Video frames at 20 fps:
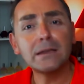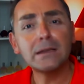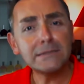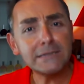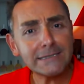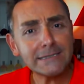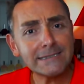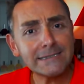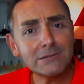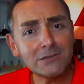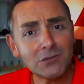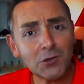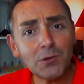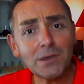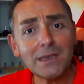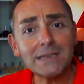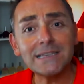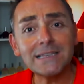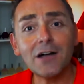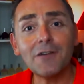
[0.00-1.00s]
Just do
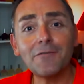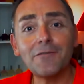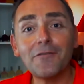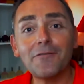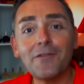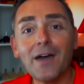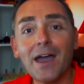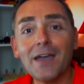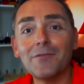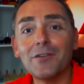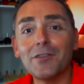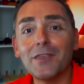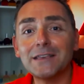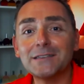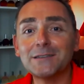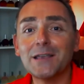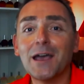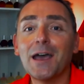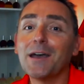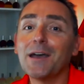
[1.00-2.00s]
yourself a favor
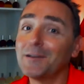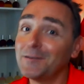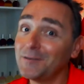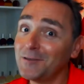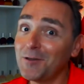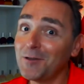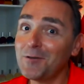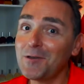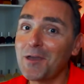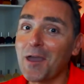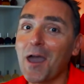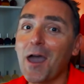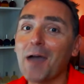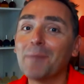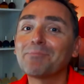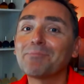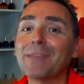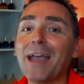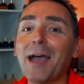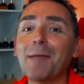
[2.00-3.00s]
this new
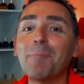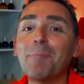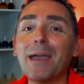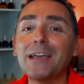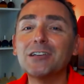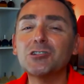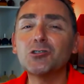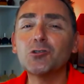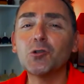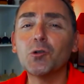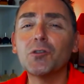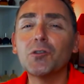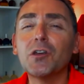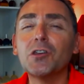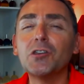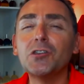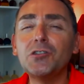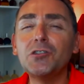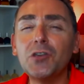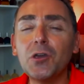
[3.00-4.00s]
year and make sure
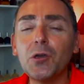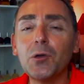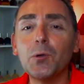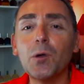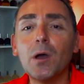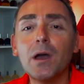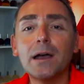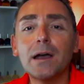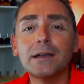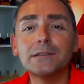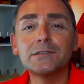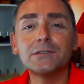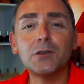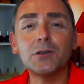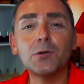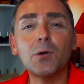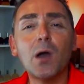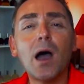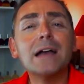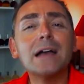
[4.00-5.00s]
that you
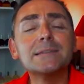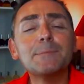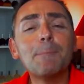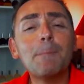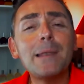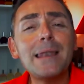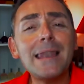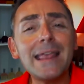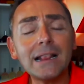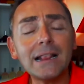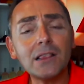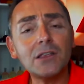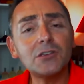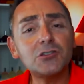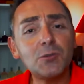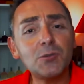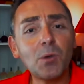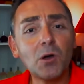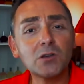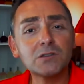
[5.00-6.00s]
do as little
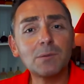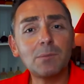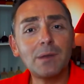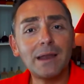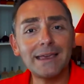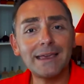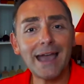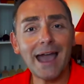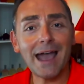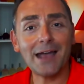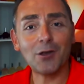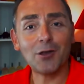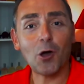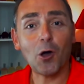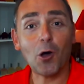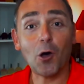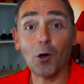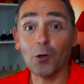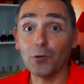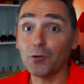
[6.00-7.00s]
as you possibly can
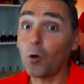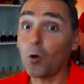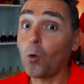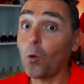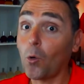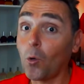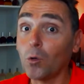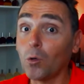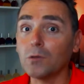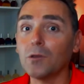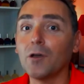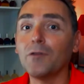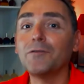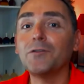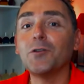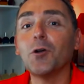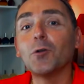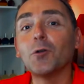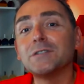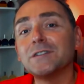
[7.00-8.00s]
on all
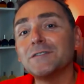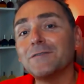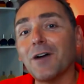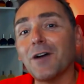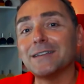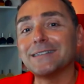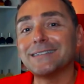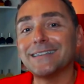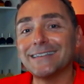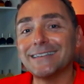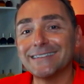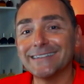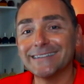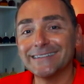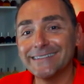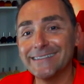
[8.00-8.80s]
of your devices.